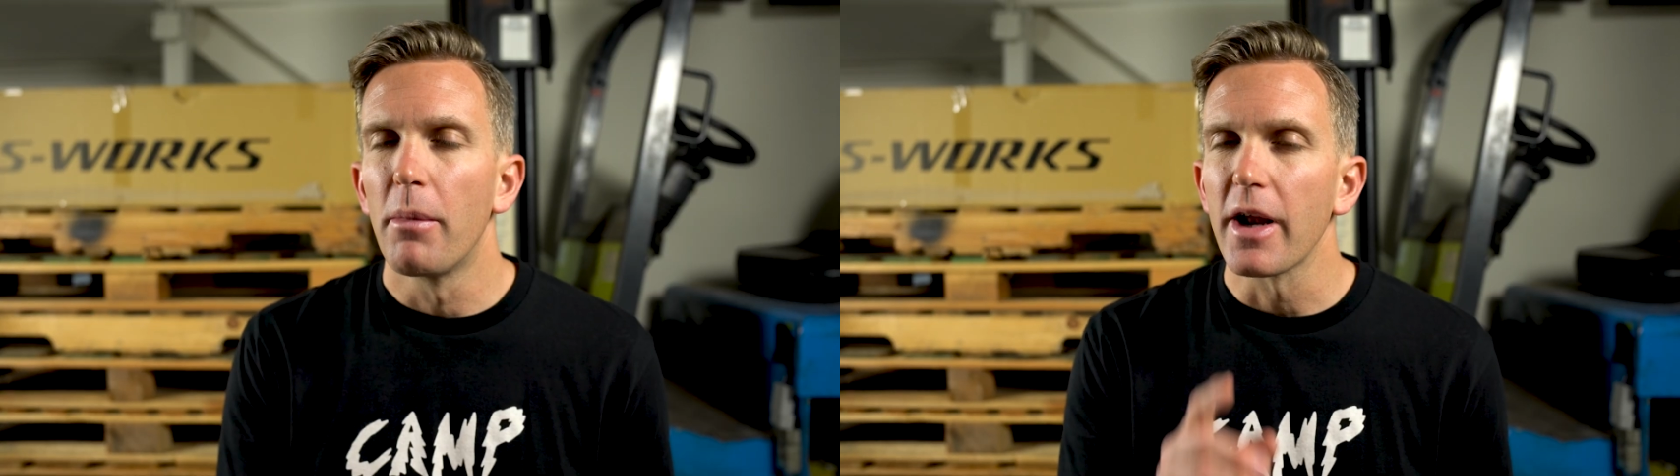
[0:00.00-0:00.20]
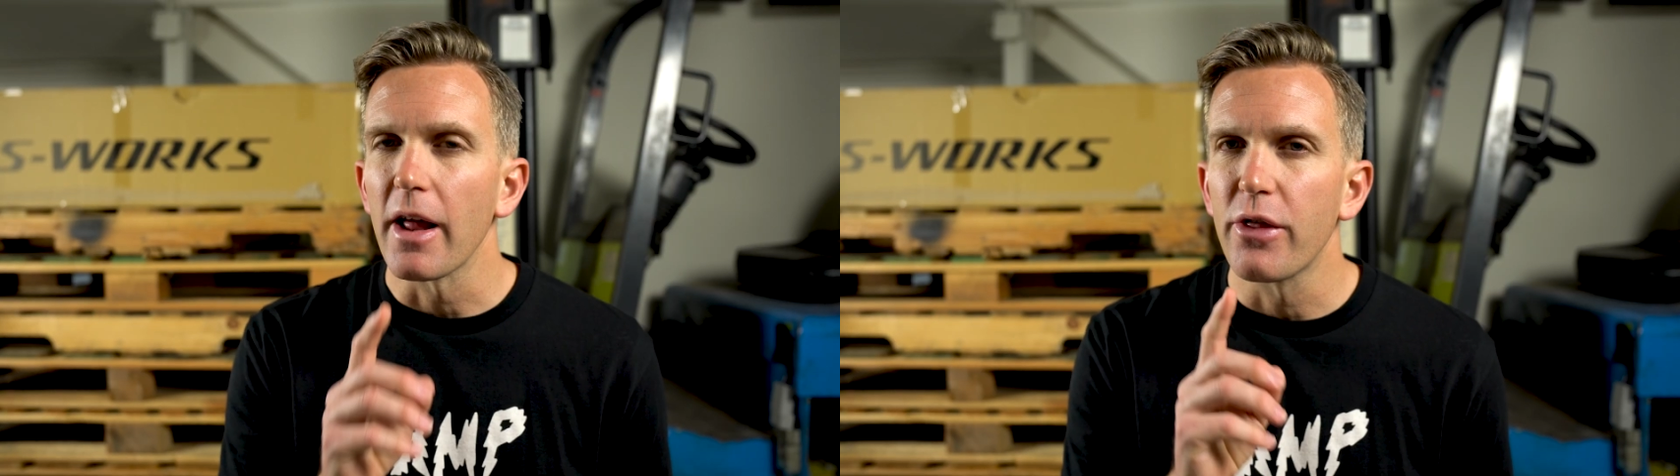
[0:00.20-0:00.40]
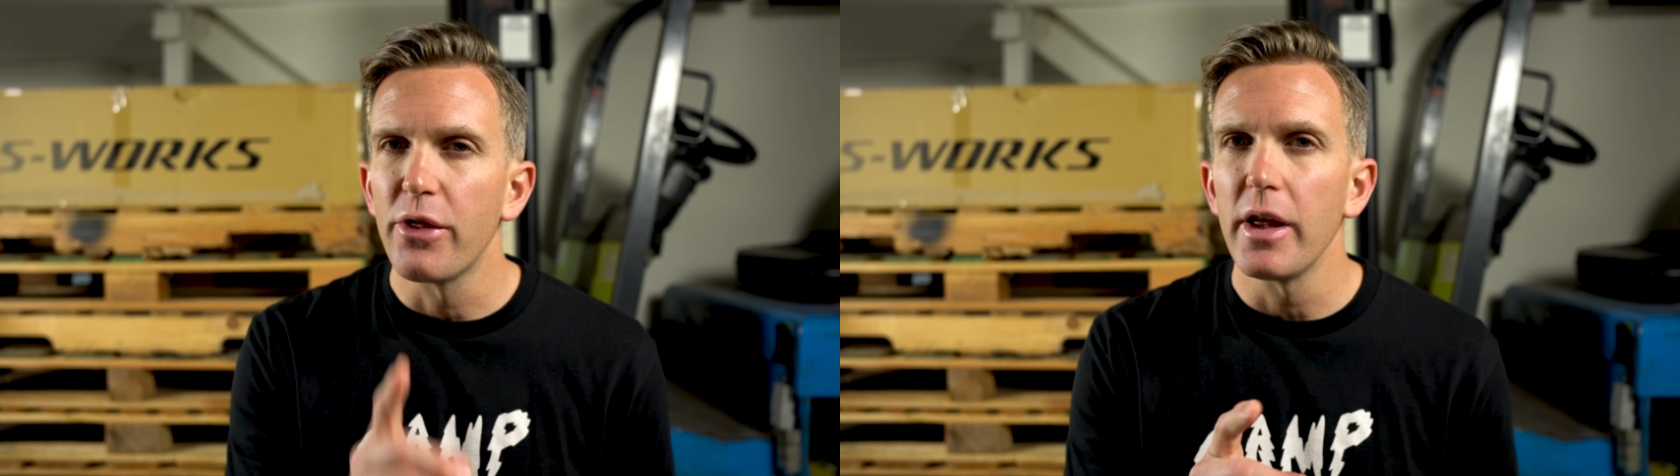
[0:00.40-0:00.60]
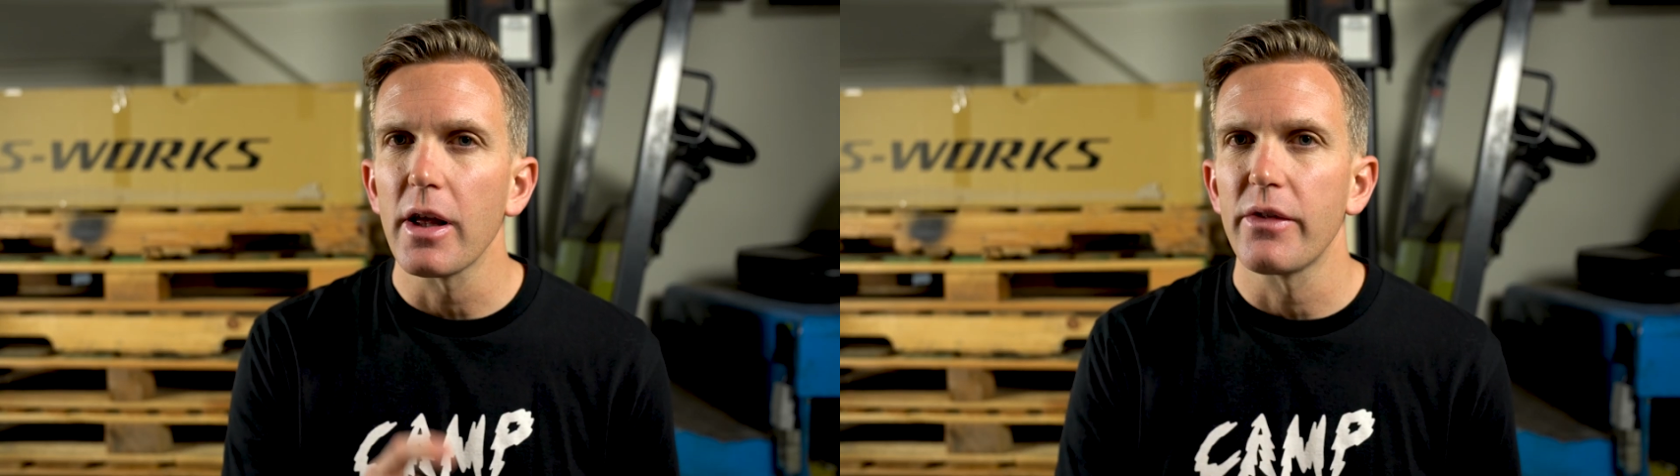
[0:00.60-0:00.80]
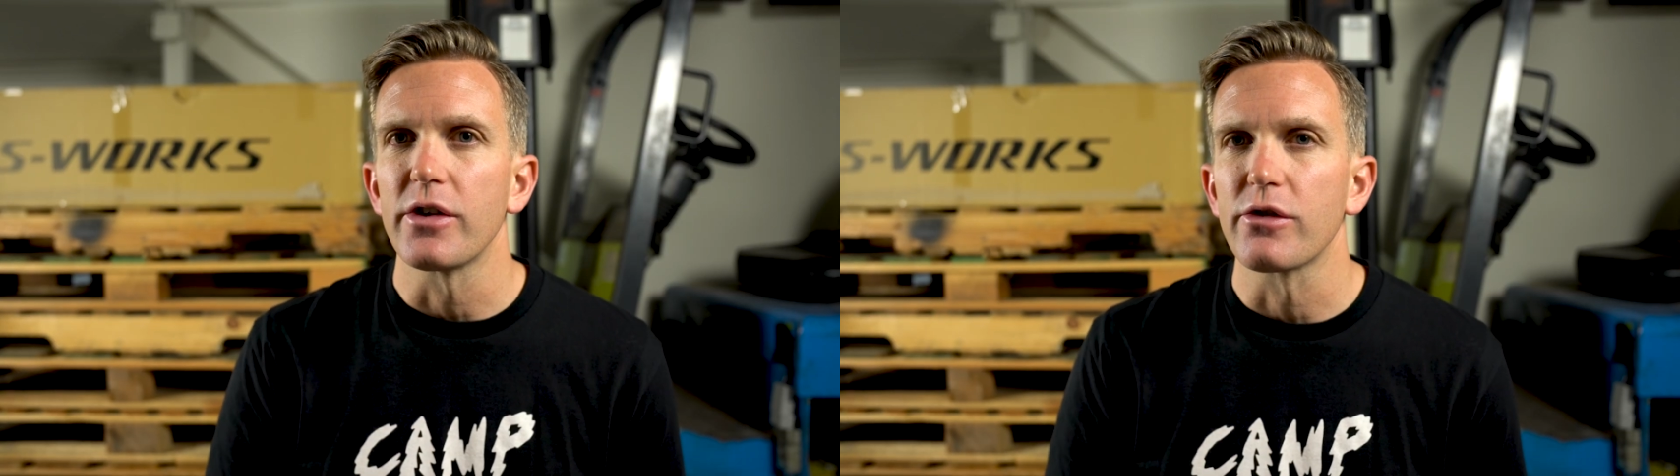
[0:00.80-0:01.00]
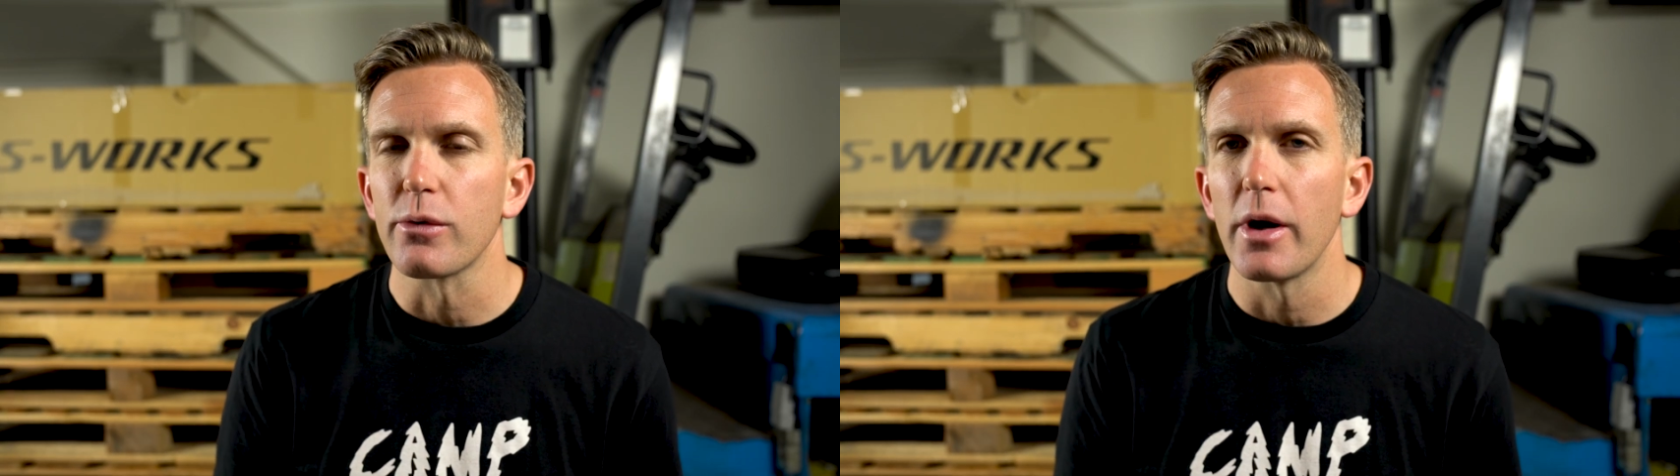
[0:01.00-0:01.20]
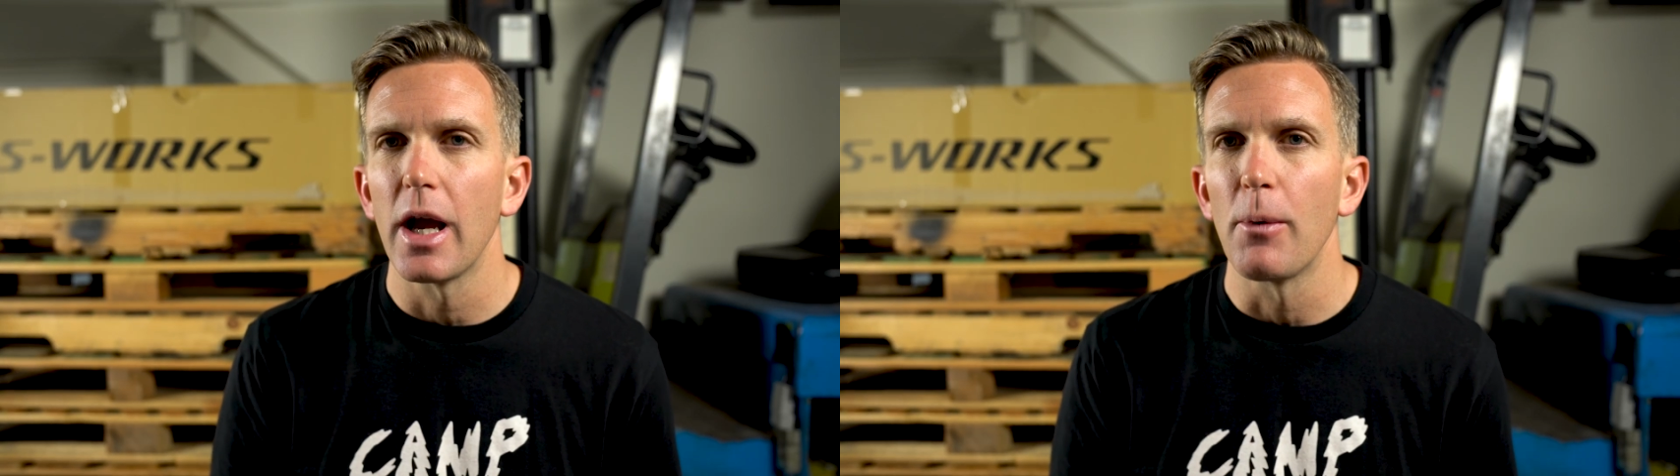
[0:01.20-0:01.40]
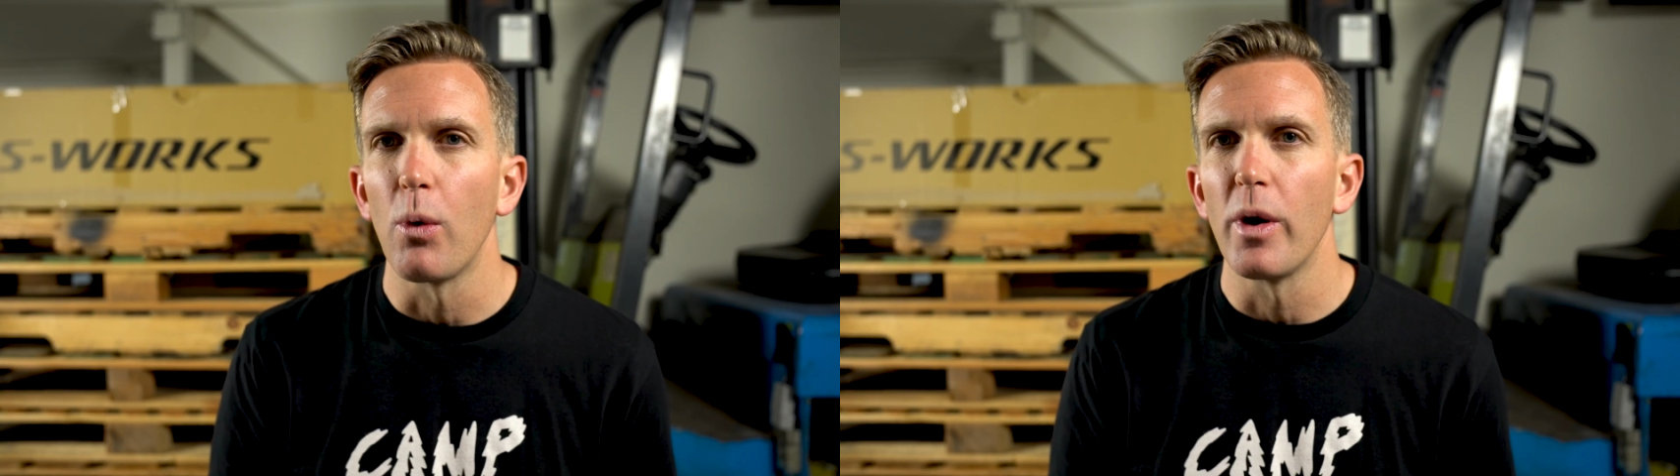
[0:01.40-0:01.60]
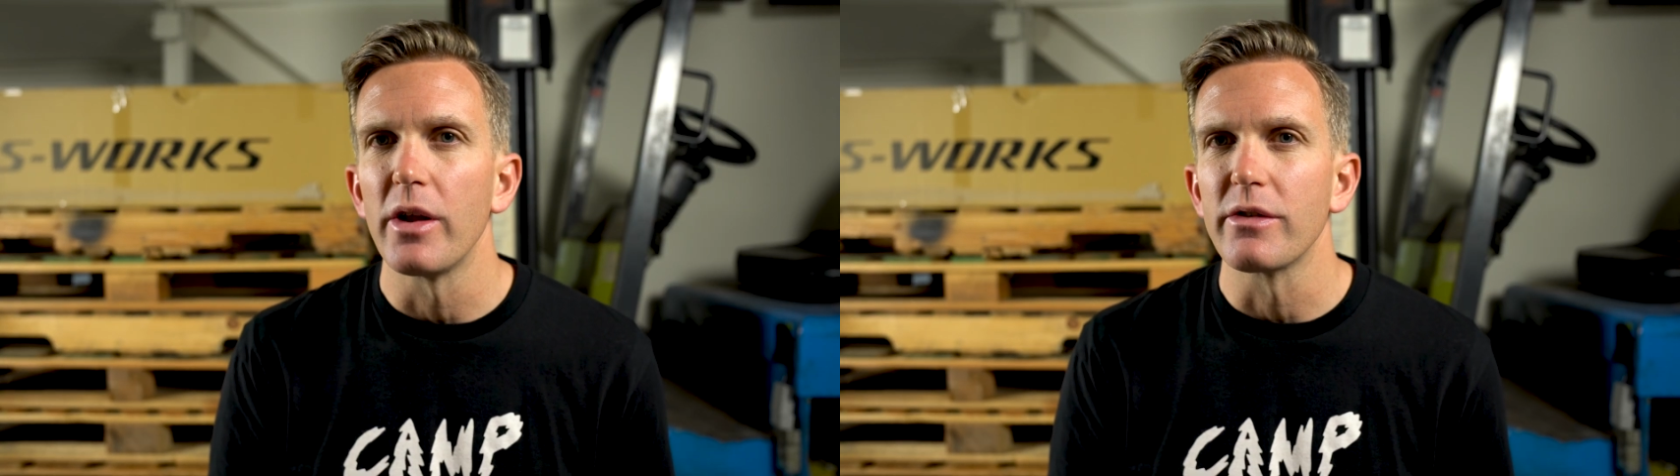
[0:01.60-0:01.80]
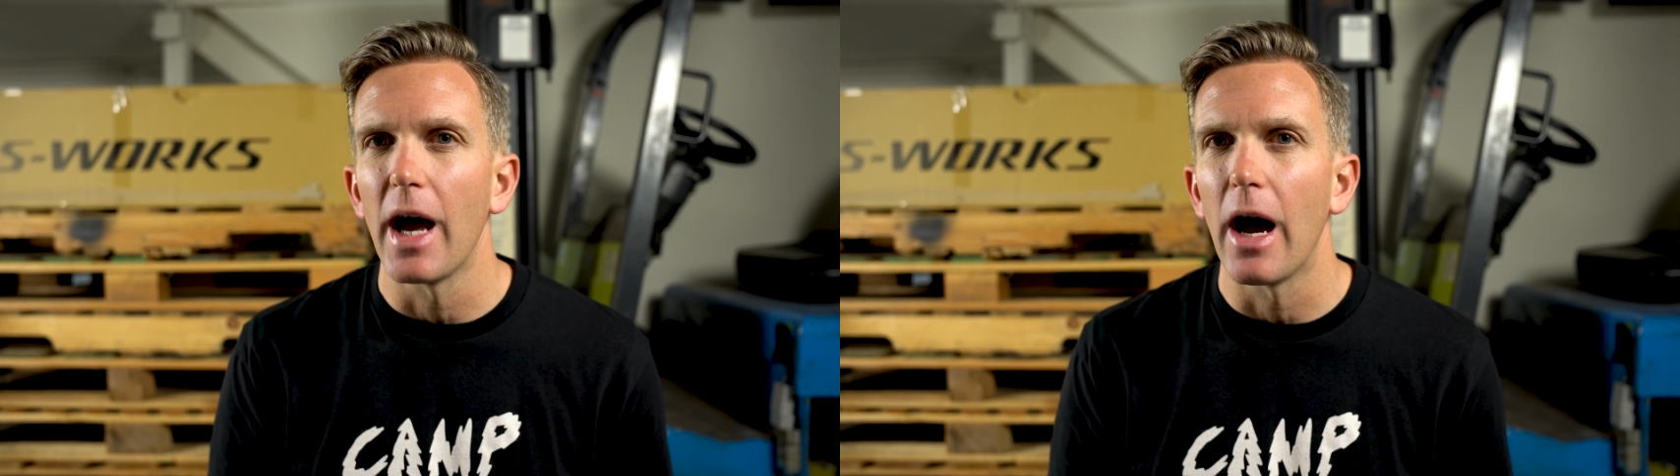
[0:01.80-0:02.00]
But I think that SRAM
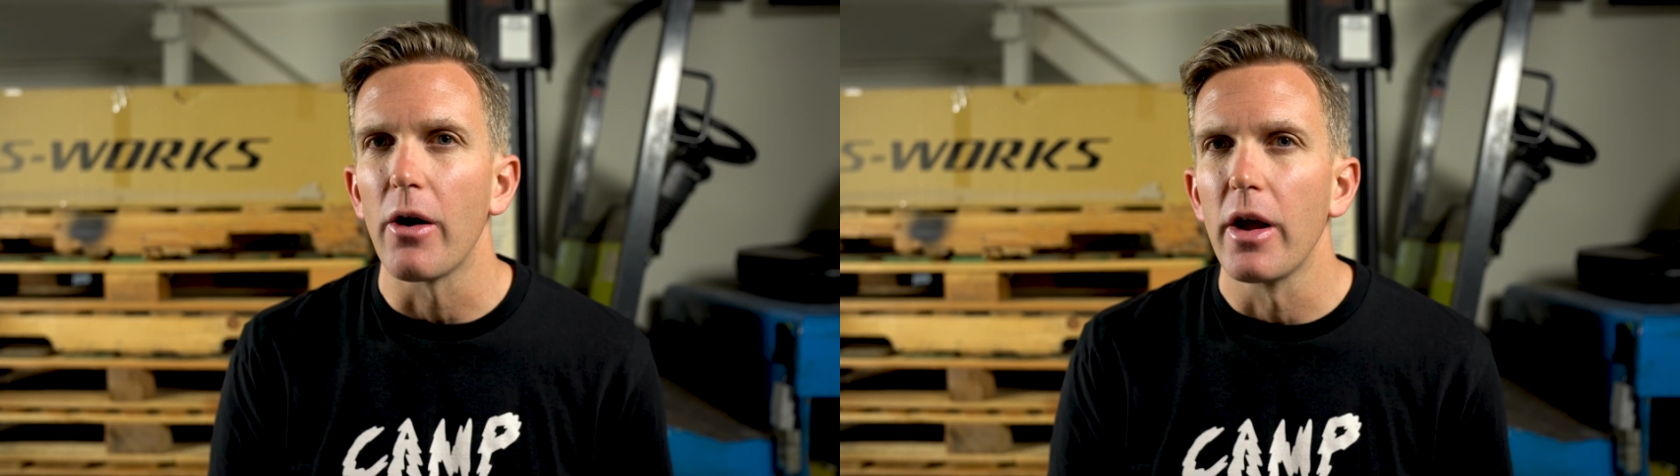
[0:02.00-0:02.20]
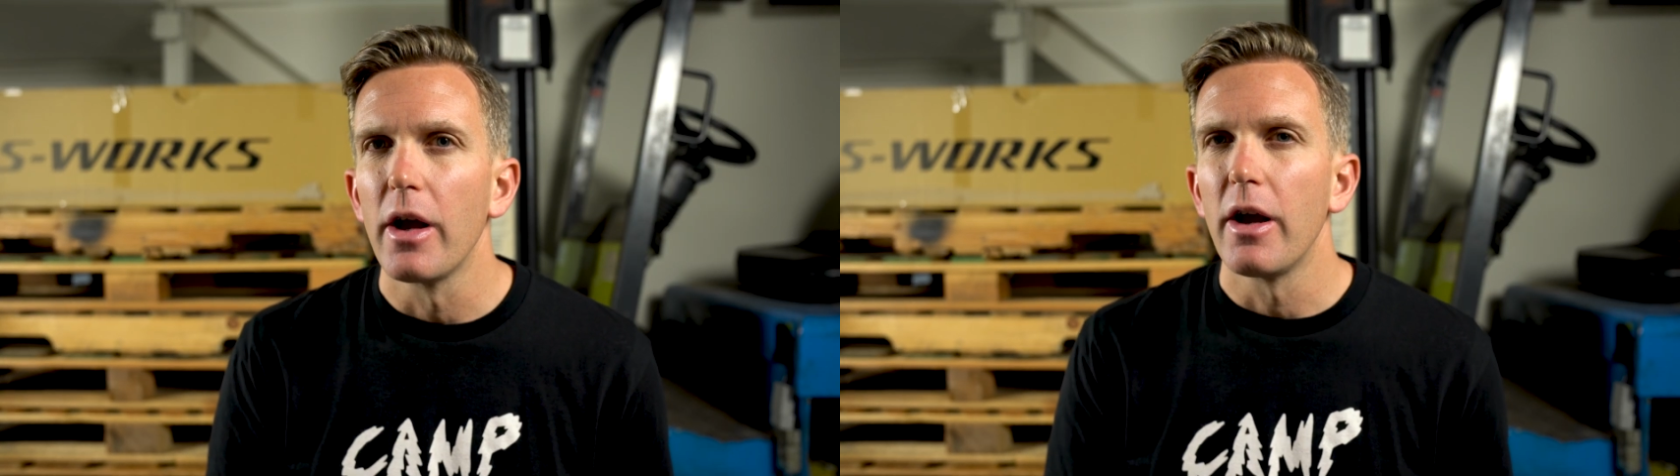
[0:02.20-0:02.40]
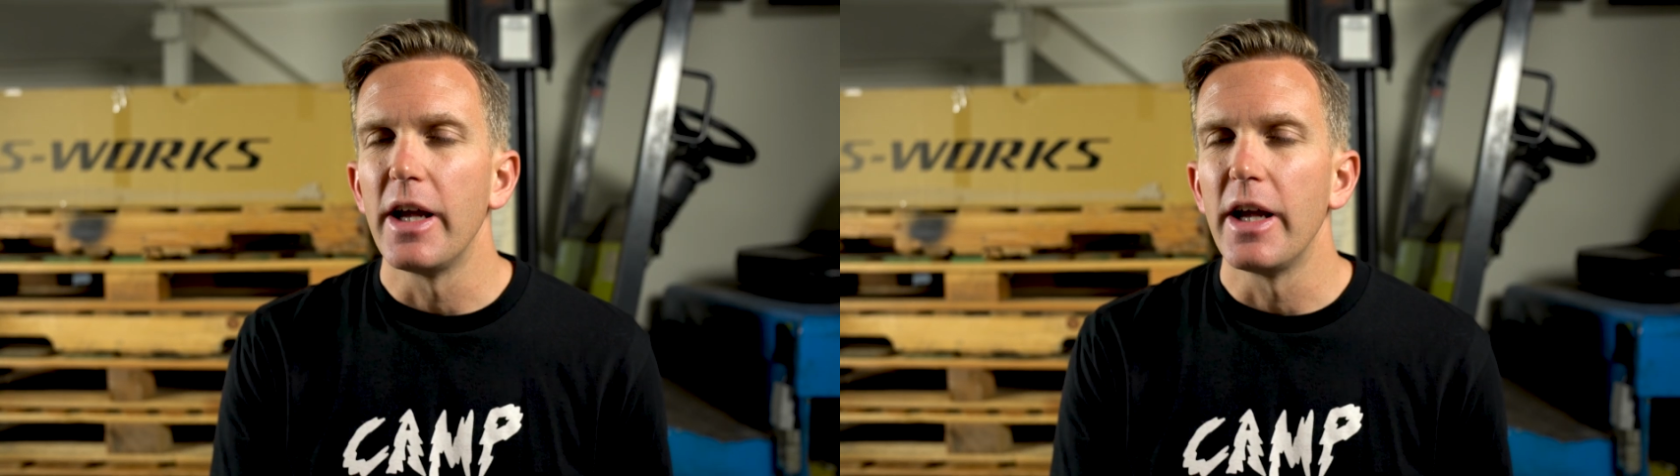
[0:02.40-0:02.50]
wins out